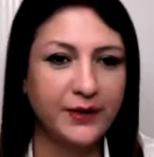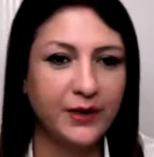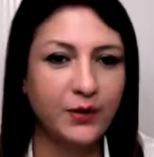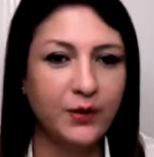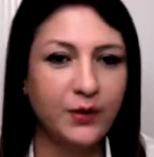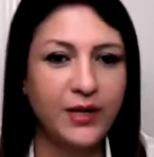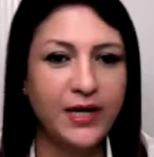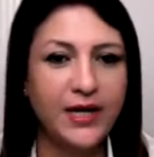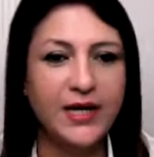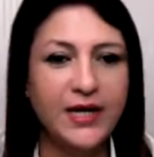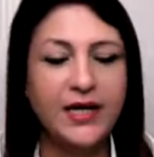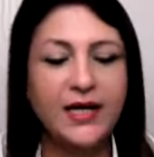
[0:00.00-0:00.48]

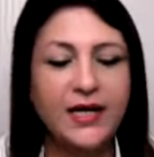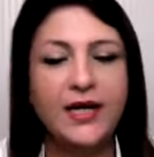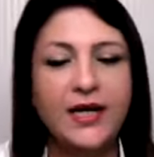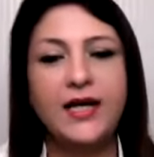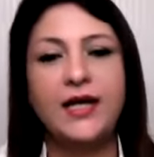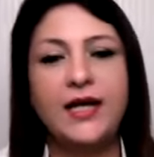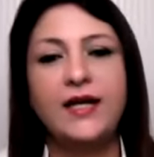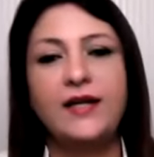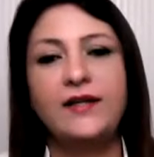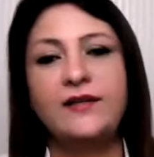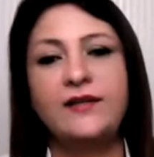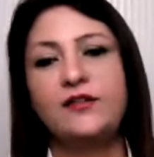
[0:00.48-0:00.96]
Okay.
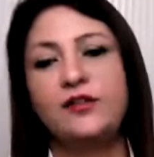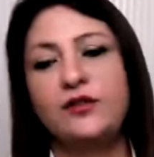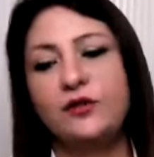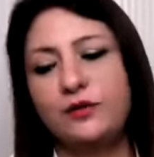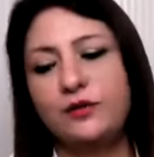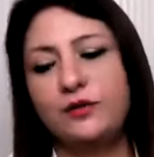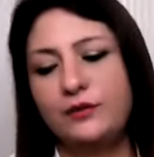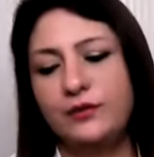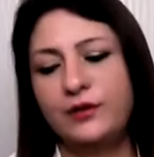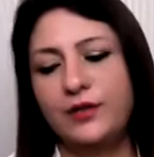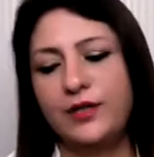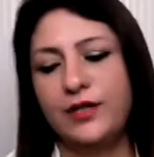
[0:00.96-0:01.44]

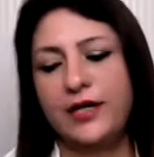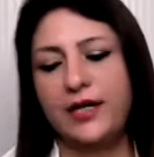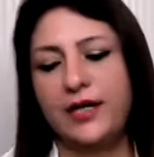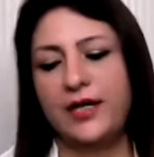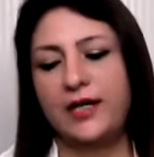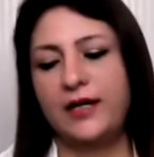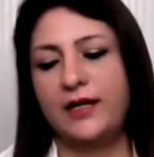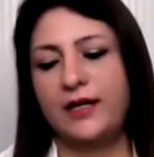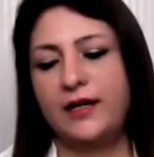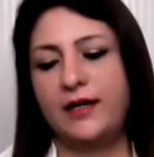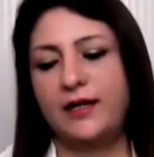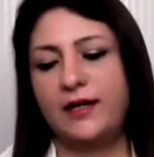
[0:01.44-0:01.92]
So
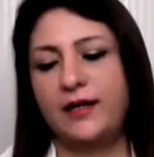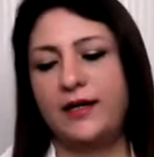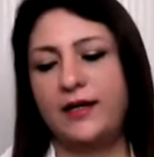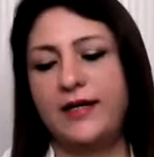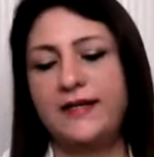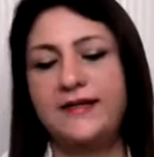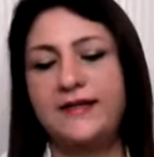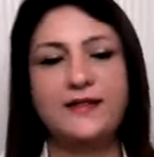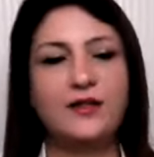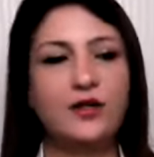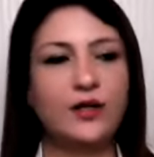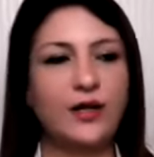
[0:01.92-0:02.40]

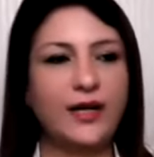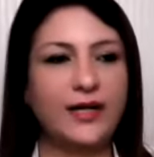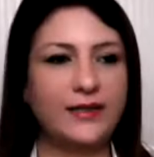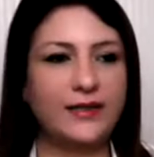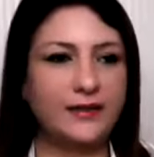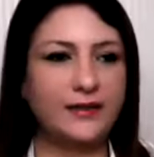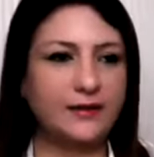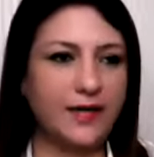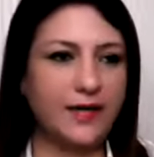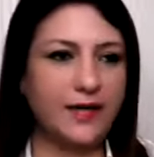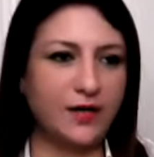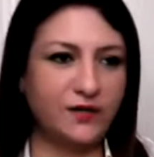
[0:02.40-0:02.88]
let's look at
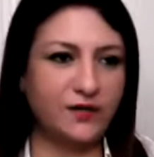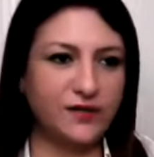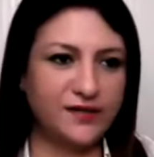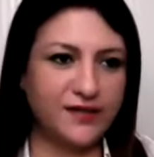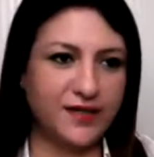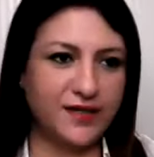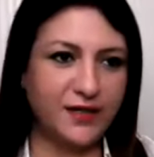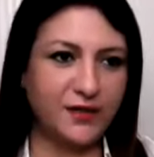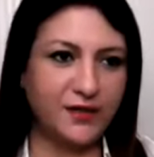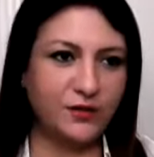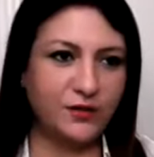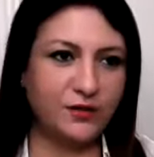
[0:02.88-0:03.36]
the
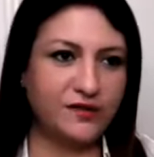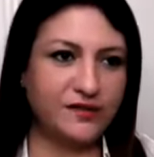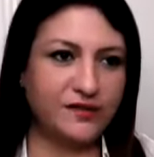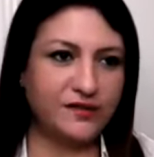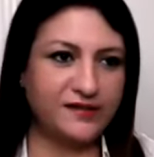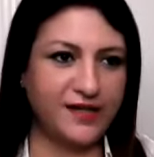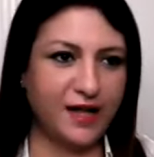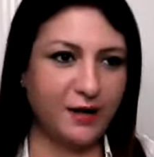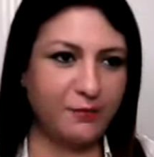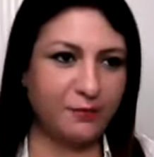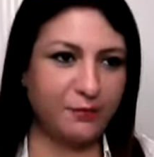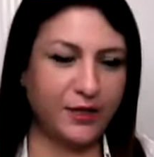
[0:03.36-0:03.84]
downside to the
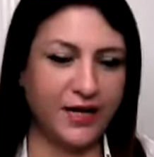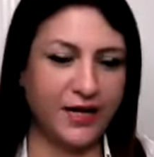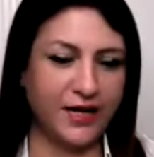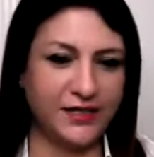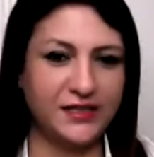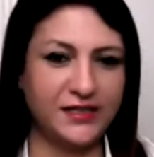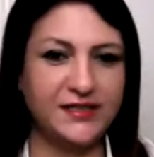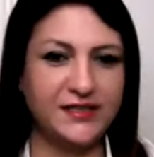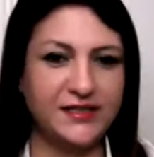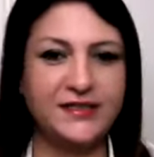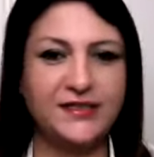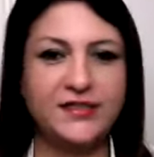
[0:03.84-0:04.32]

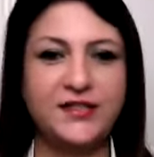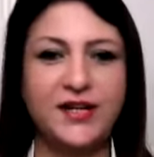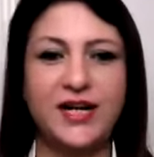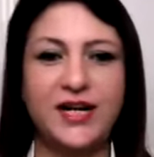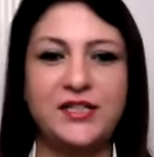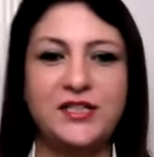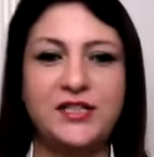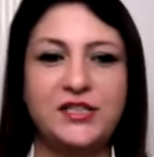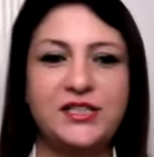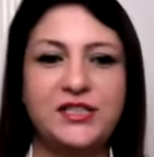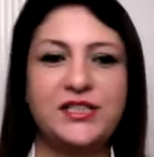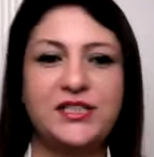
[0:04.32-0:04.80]
sabotaging
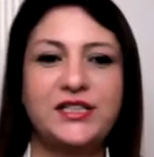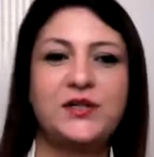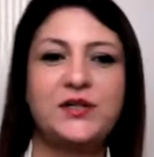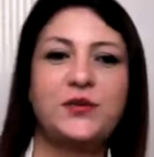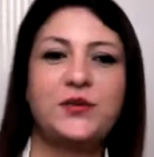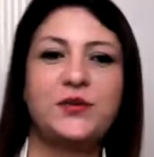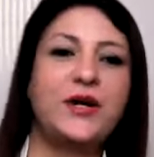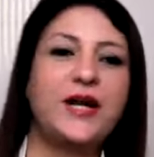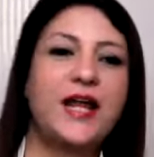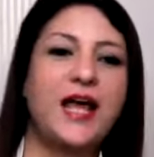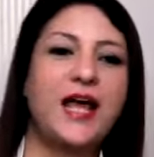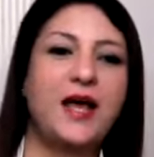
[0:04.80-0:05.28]
strategy.
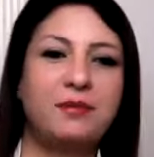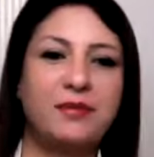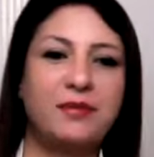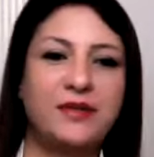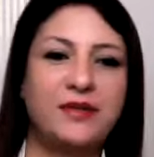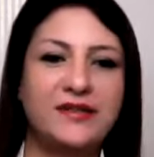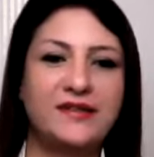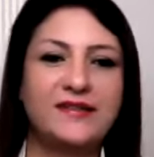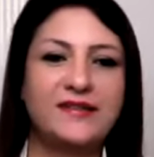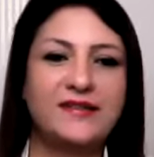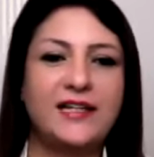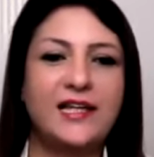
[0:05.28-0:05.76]
What
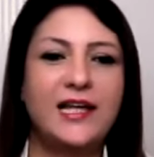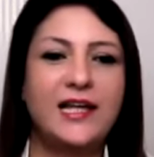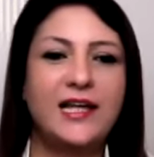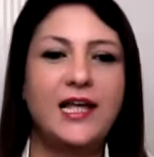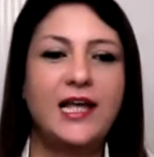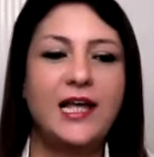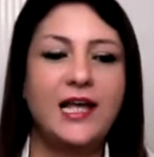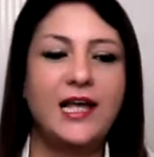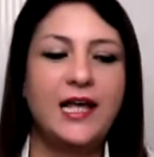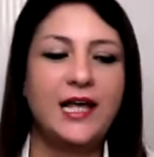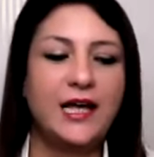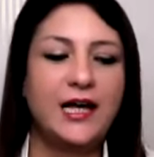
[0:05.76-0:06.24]
happens?
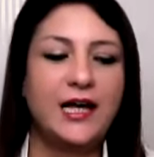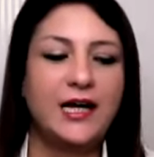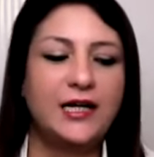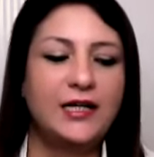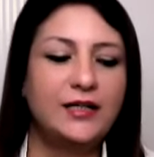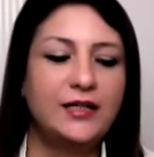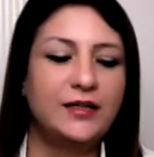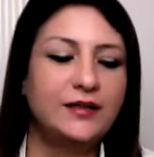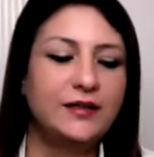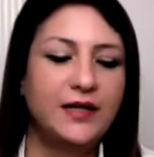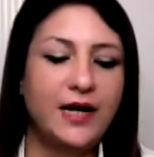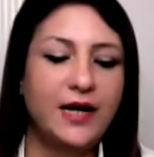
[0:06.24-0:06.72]

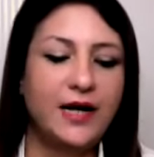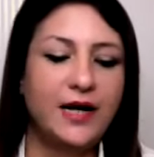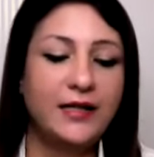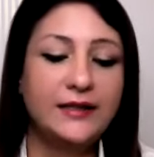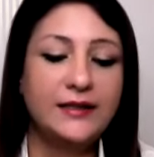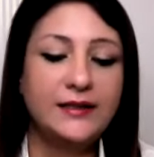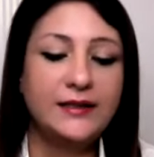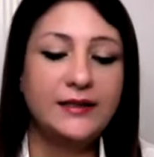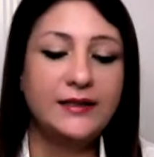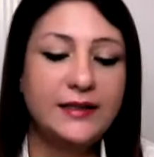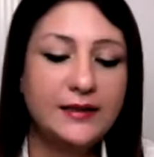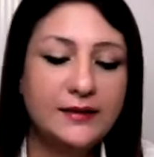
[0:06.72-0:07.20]

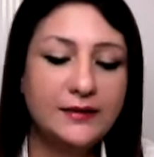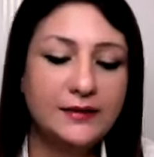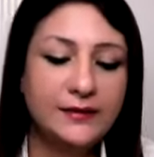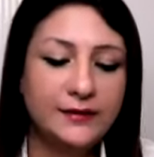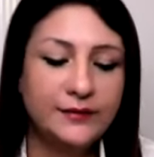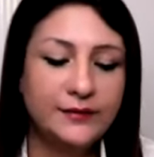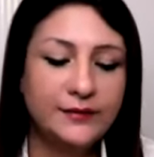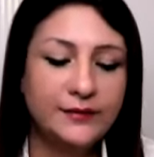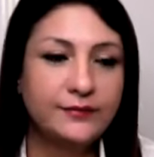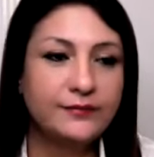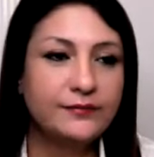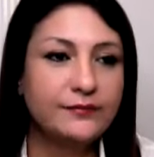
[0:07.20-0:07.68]
Aditya
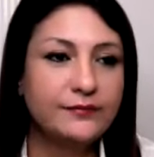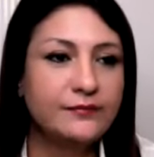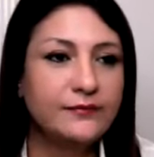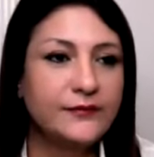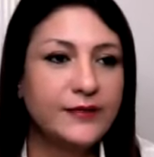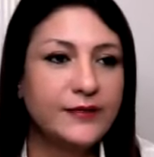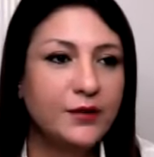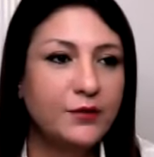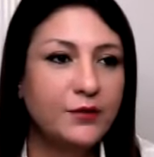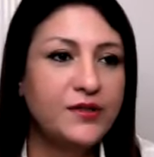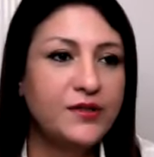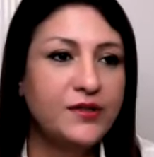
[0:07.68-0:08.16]

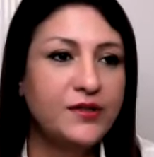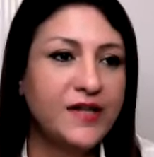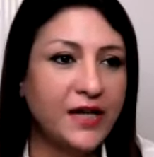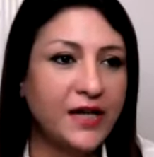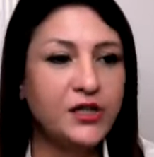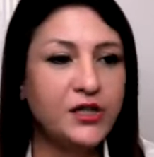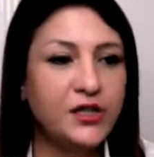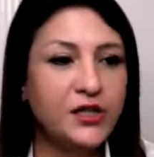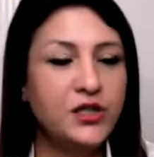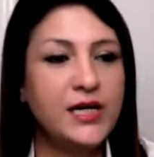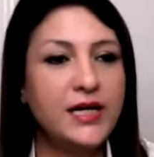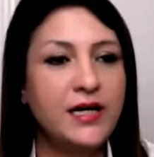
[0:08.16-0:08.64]
was
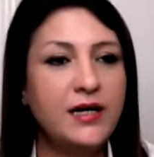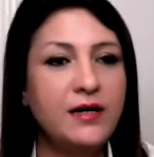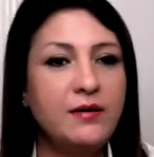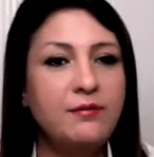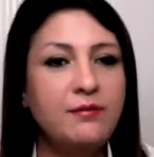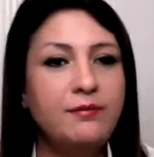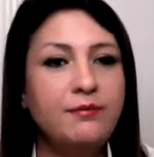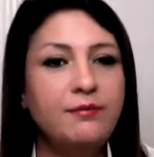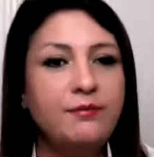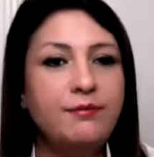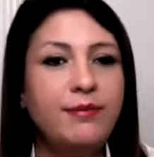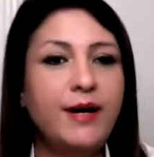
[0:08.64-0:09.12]
actually
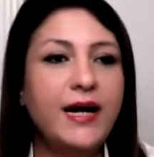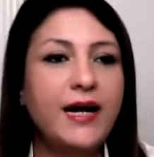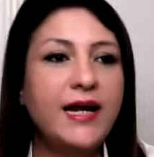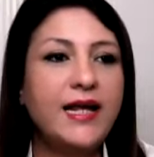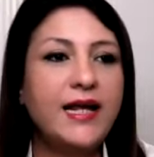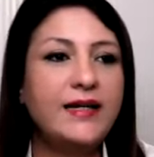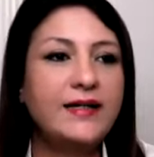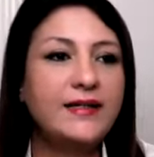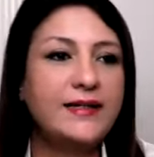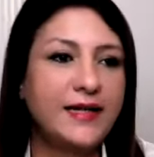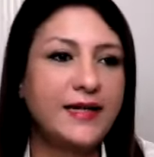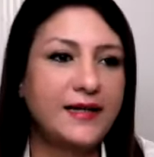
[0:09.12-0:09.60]
a
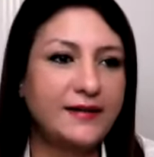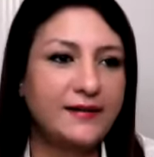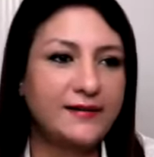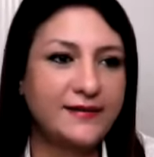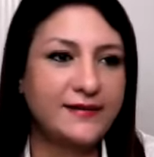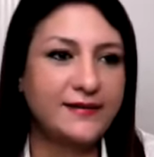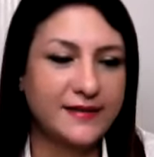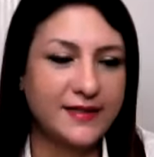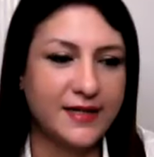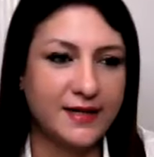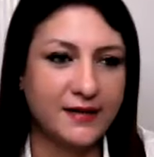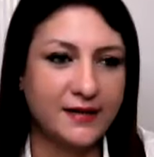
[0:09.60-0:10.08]
budding
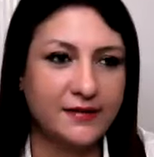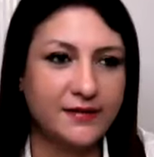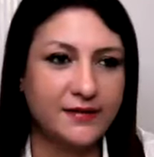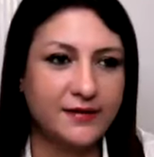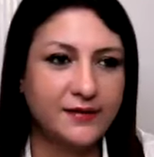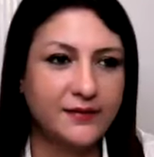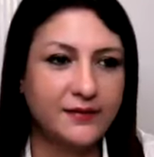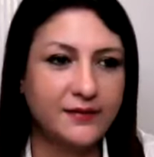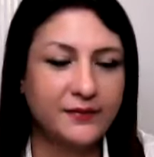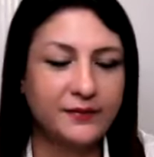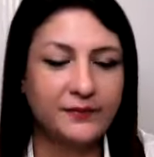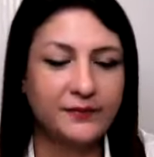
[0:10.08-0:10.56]
tennis star.
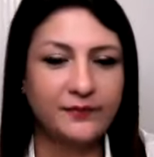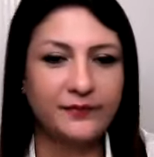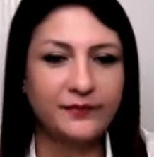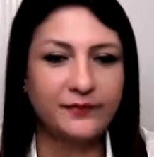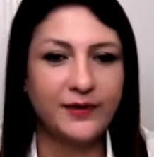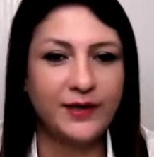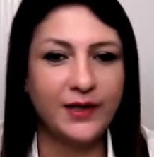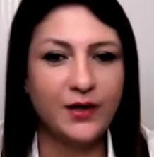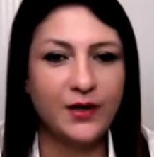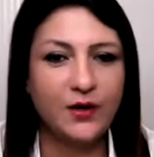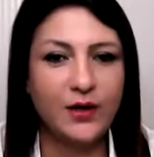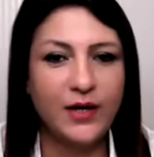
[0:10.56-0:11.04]

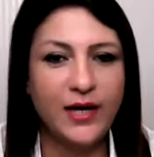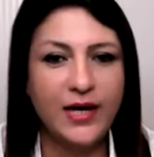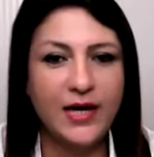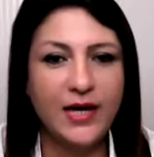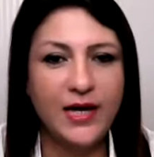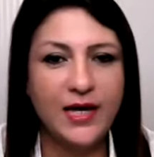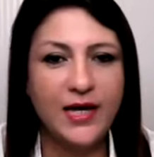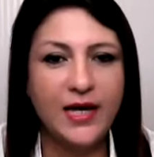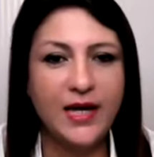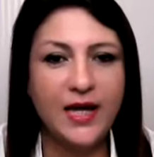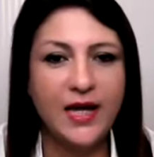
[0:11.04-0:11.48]
Okay.